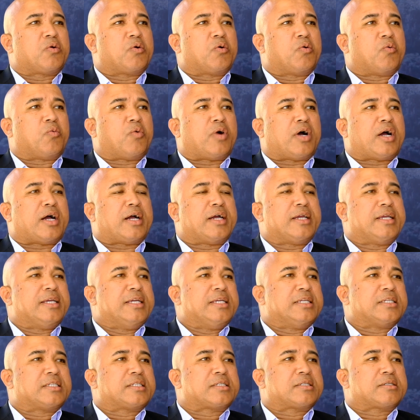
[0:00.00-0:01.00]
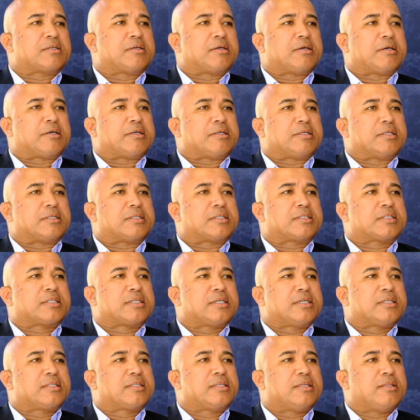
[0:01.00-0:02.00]
why
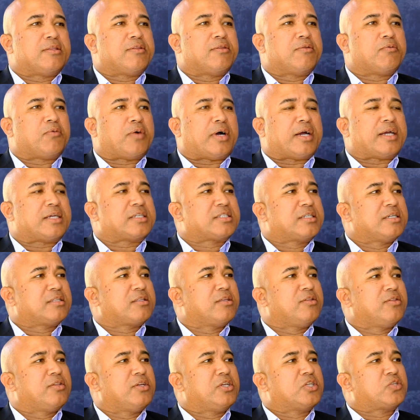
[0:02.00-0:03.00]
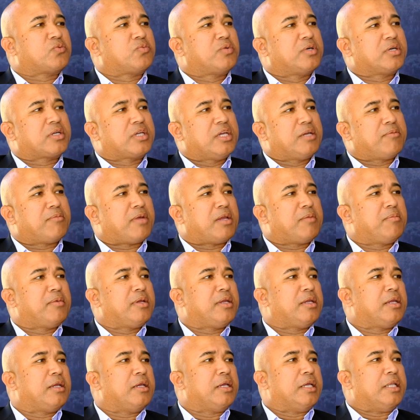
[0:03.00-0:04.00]
are certain things working maybe